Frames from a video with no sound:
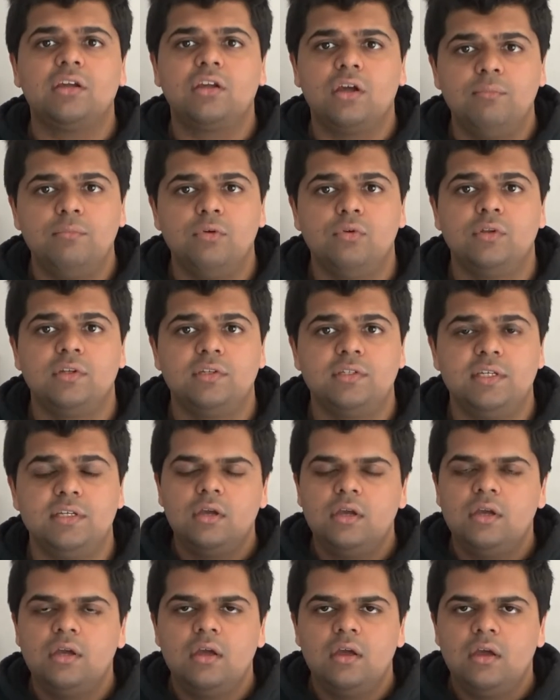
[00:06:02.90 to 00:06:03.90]
community.
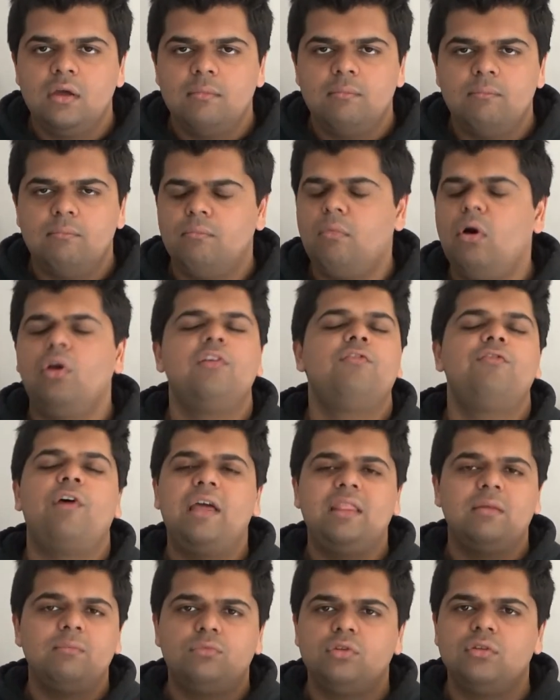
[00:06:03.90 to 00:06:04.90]

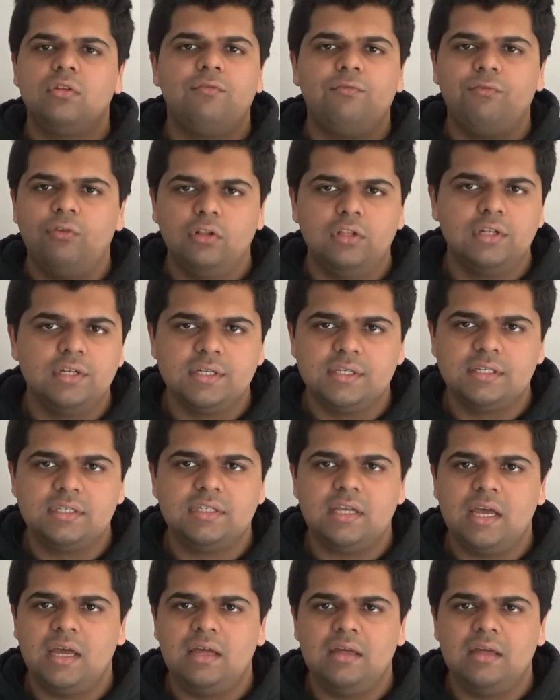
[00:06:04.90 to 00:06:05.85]
Modify them to the fullest,